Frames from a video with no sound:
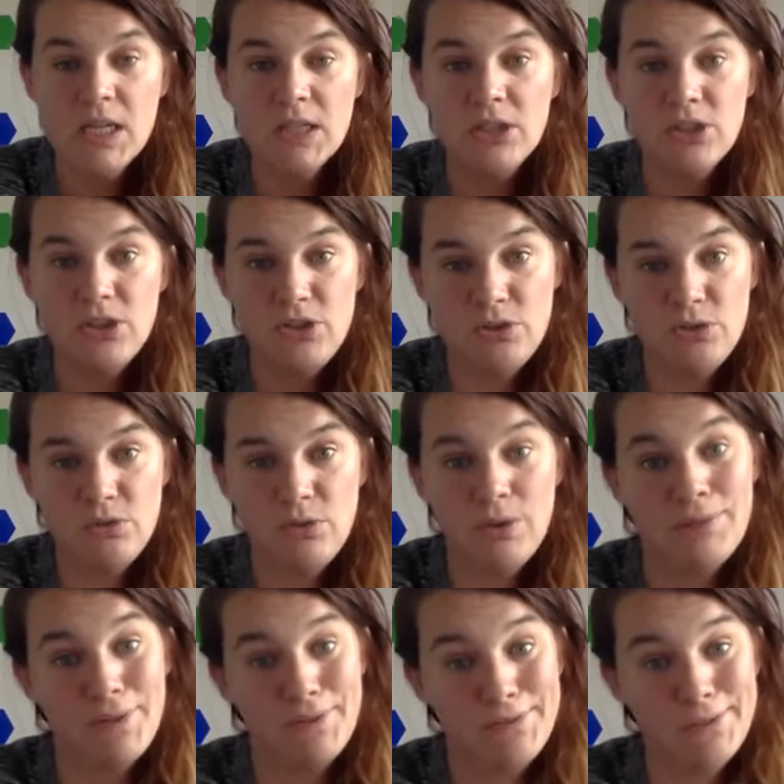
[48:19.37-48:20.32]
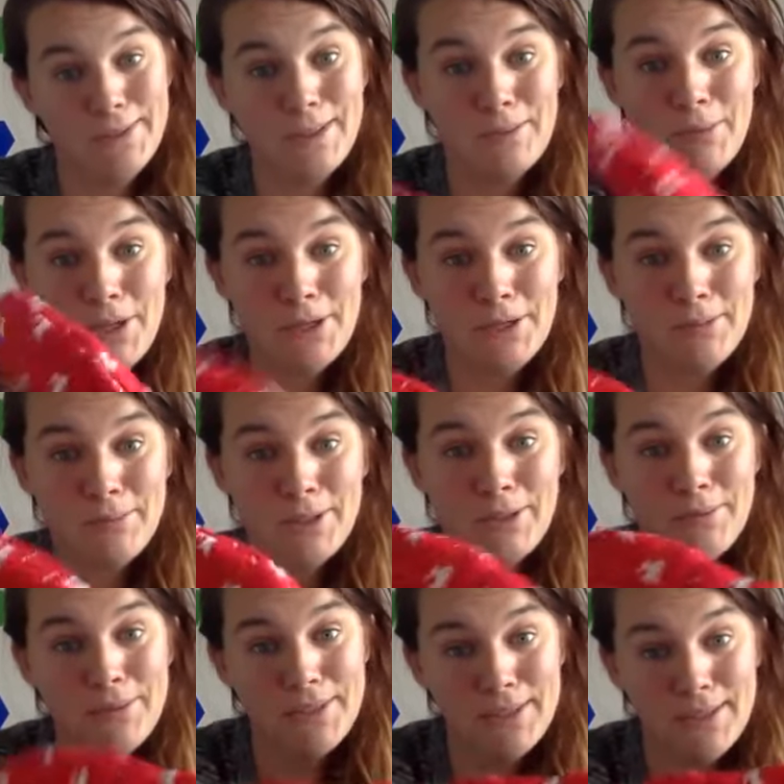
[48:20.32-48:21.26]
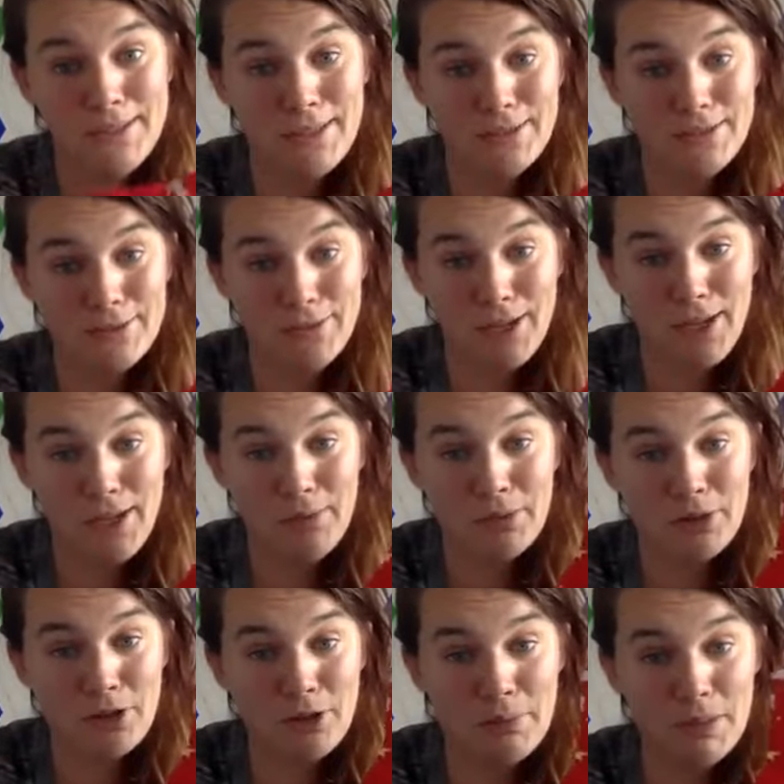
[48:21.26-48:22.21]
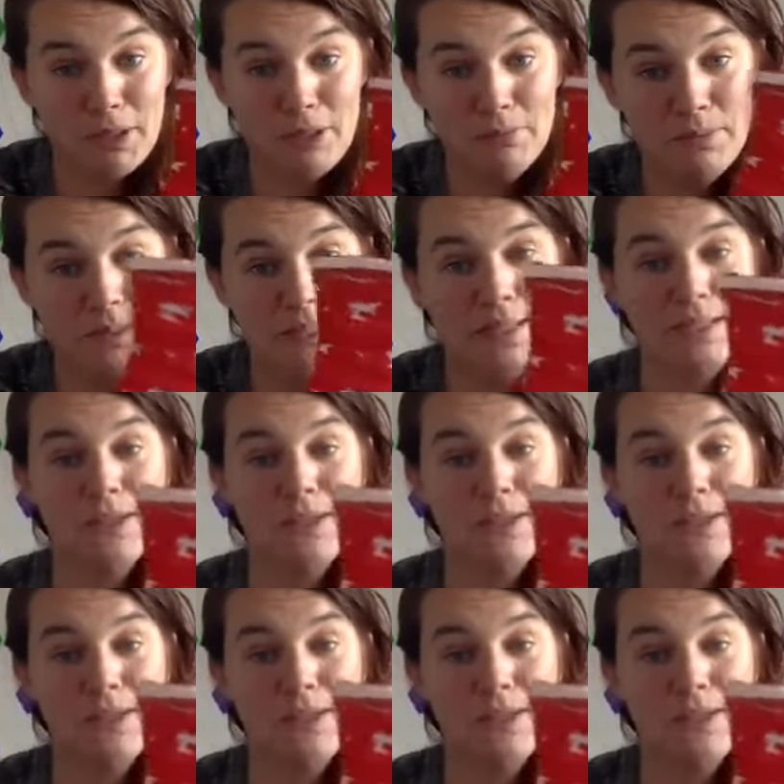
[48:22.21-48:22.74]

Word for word: To do a ruffle at the bottom like we did the other day with our bibs.